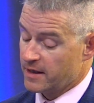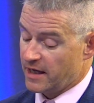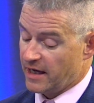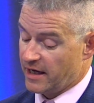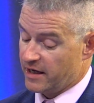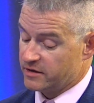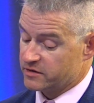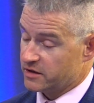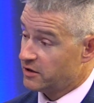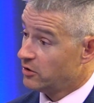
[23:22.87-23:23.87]
and
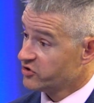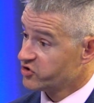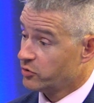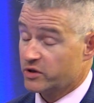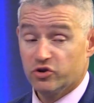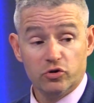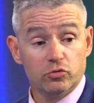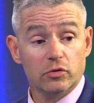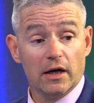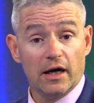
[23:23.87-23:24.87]
uh, also a
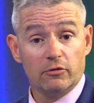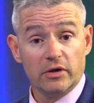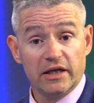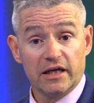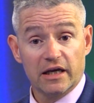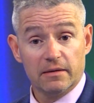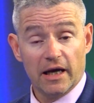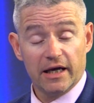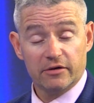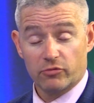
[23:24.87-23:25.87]
new uh, reading and,
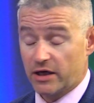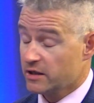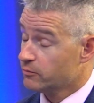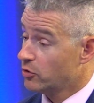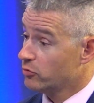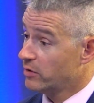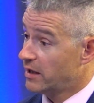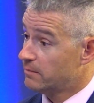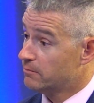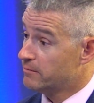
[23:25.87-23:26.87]
and, writing
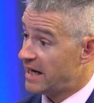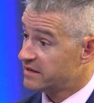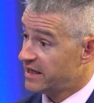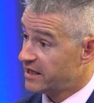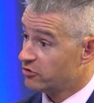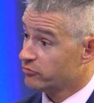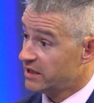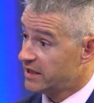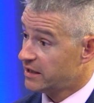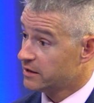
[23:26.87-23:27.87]
program, magnetic
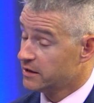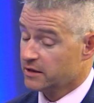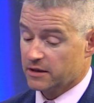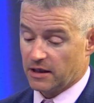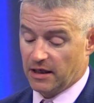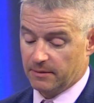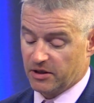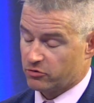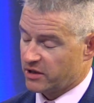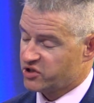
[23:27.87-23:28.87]
reading um,
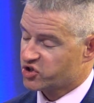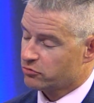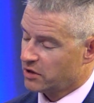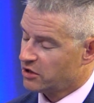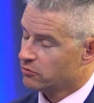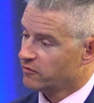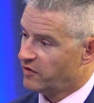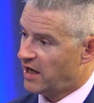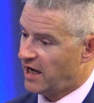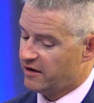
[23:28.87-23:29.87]
in grades three through
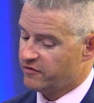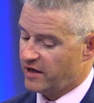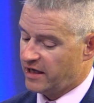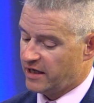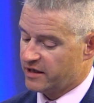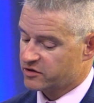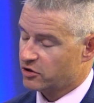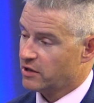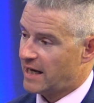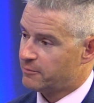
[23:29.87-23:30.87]
five, and
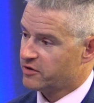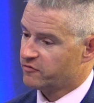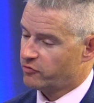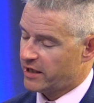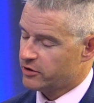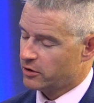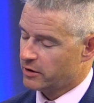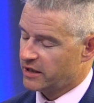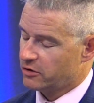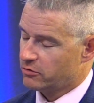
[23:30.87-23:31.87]
collaborative writer
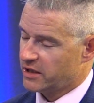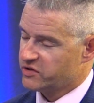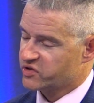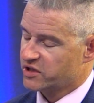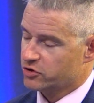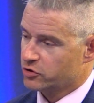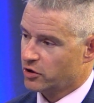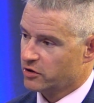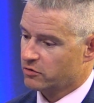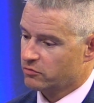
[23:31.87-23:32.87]
in grades
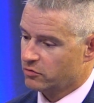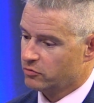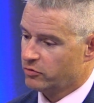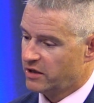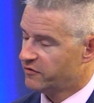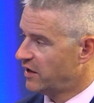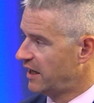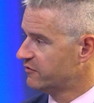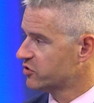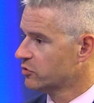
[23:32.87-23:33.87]
kindergarten through grade
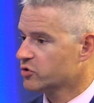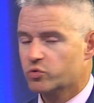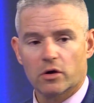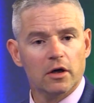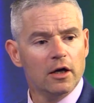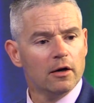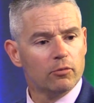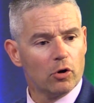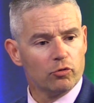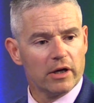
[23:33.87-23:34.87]
five. So those were
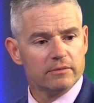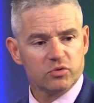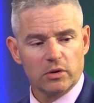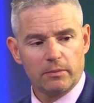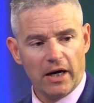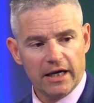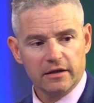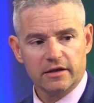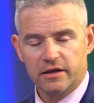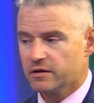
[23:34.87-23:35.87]
programs we
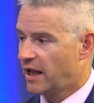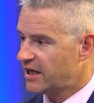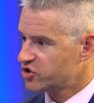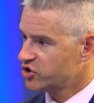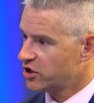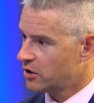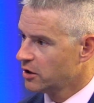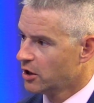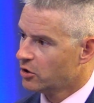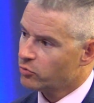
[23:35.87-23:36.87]
piloted last year,
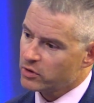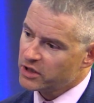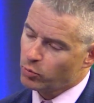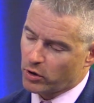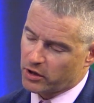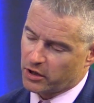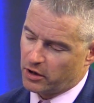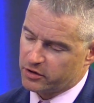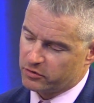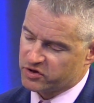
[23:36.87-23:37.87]
really working
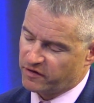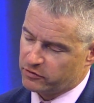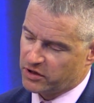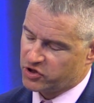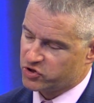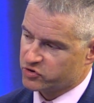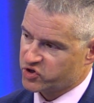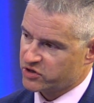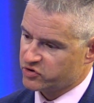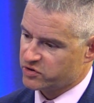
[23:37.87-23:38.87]
on those foundational
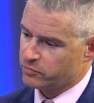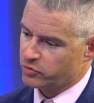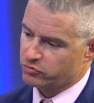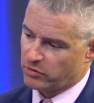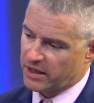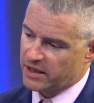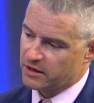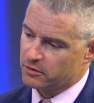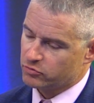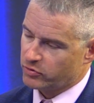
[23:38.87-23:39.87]
skills in both
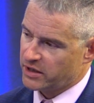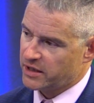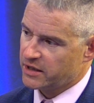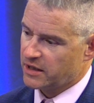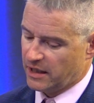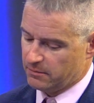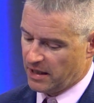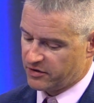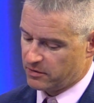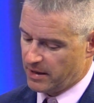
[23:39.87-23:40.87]
writing, reading, and
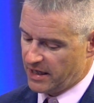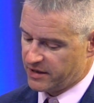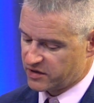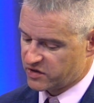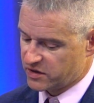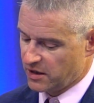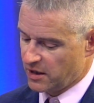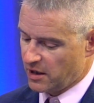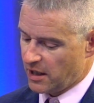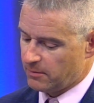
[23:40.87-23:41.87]
mathematics.
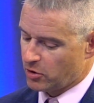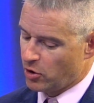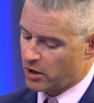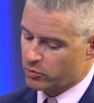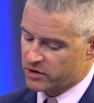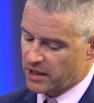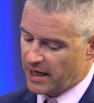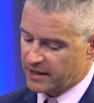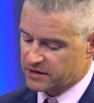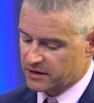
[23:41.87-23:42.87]
Um, along with
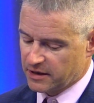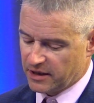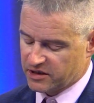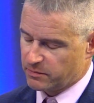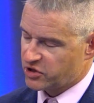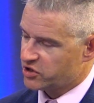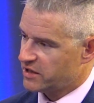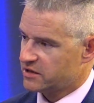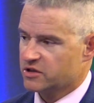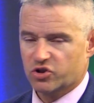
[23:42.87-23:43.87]
that, as mentioned
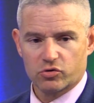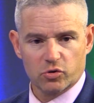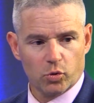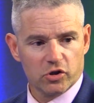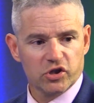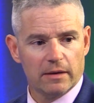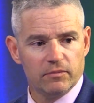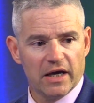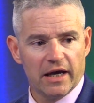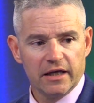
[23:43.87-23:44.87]
at the district workshop
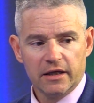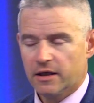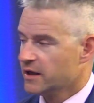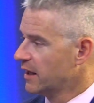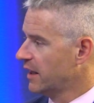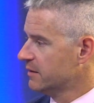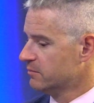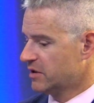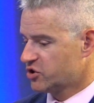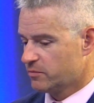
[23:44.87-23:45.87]
day, and
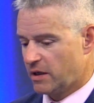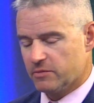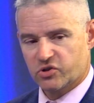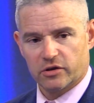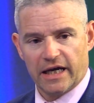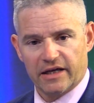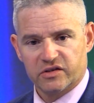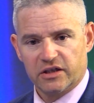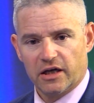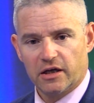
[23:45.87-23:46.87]
mentioned by Mr.
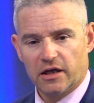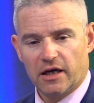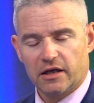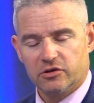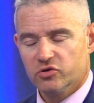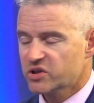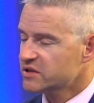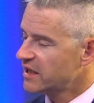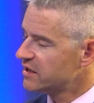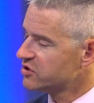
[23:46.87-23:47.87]
Gazdia, uh, using
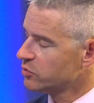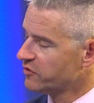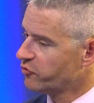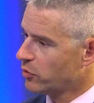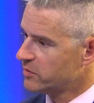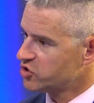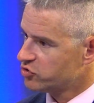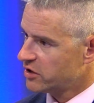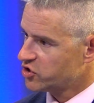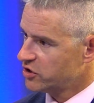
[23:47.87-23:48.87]
data to inform
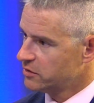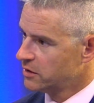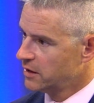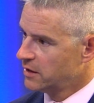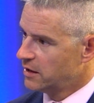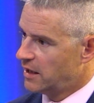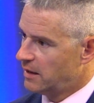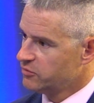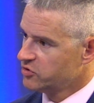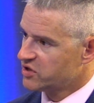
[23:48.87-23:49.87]
instruction,
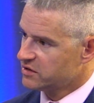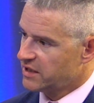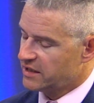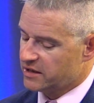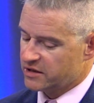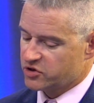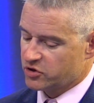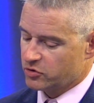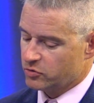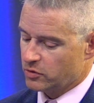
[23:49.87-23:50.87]
um, using data
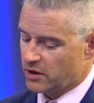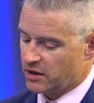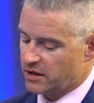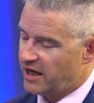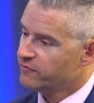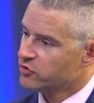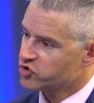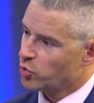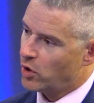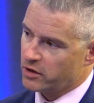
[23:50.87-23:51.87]
to uh, have those
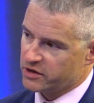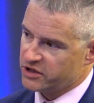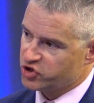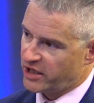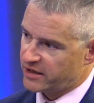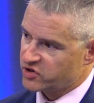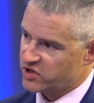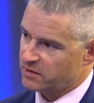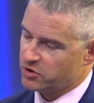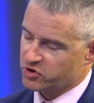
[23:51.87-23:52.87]
quality checks
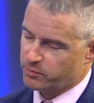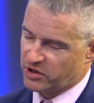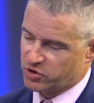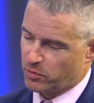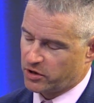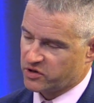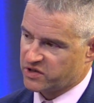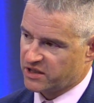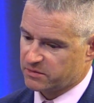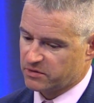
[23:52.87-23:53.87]
and those benchmark
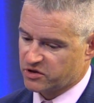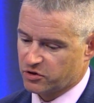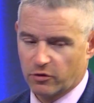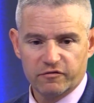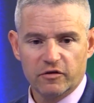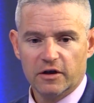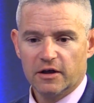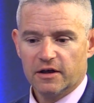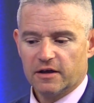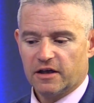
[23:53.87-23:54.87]
assessments. So if,
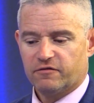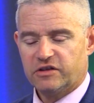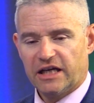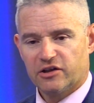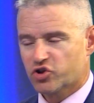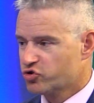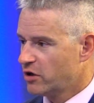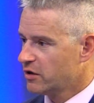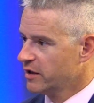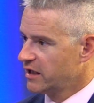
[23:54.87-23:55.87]
if Dan is
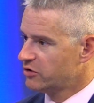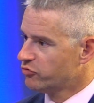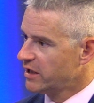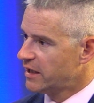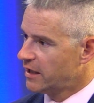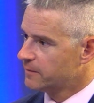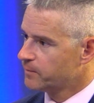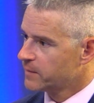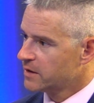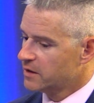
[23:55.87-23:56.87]
struggling in reading,
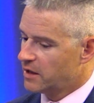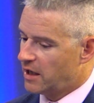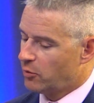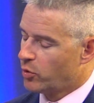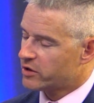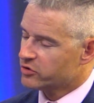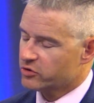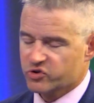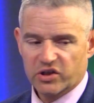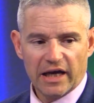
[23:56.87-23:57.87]
uh, what are
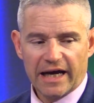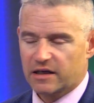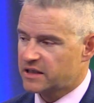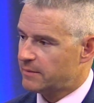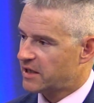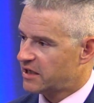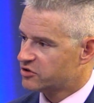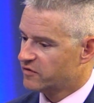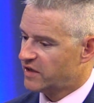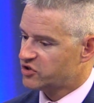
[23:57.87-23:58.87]
those academic
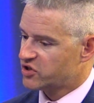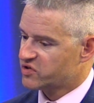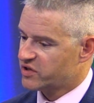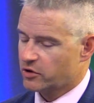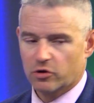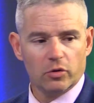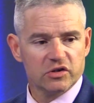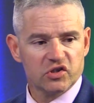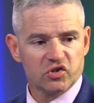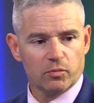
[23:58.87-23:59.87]
interventions that are going
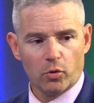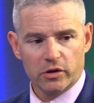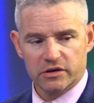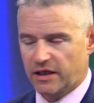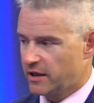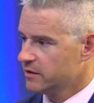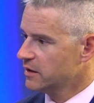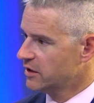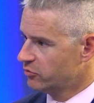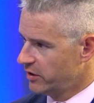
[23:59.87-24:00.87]
to support Dan
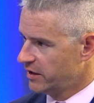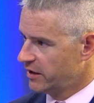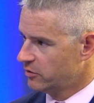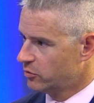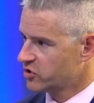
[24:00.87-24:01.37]
in reading or